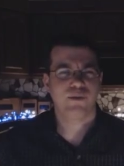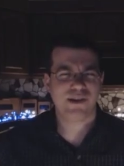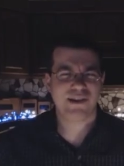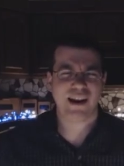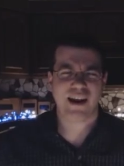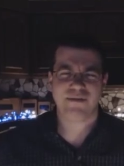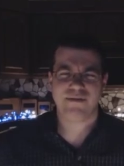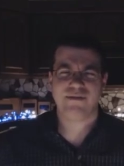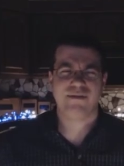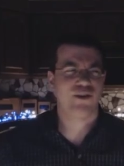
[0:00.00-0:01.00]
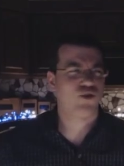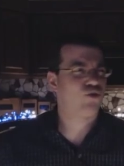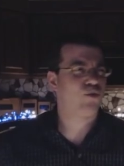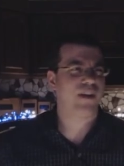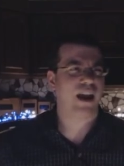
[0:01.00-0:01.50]
what does that have to
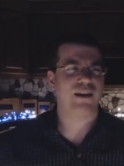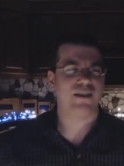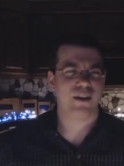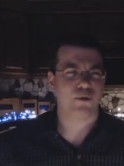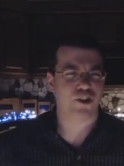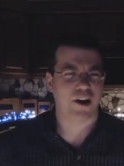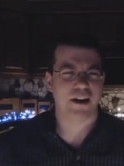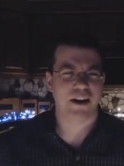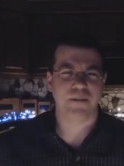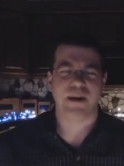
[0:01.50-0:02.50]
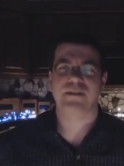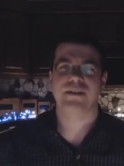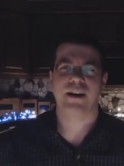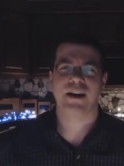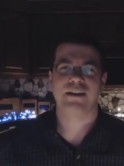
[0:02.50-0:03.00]
do with anything that we're talking
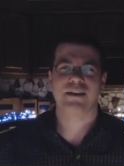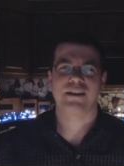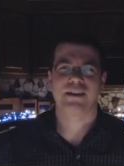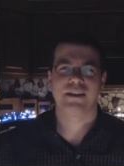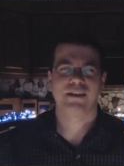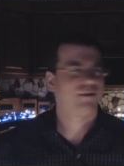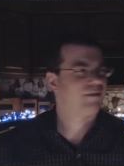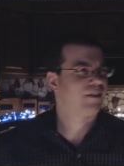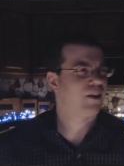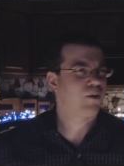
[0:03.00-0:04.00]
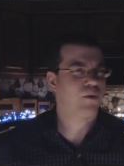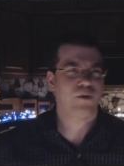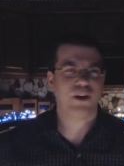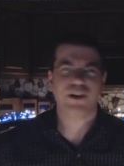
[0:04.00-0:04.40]
about tonight? You know,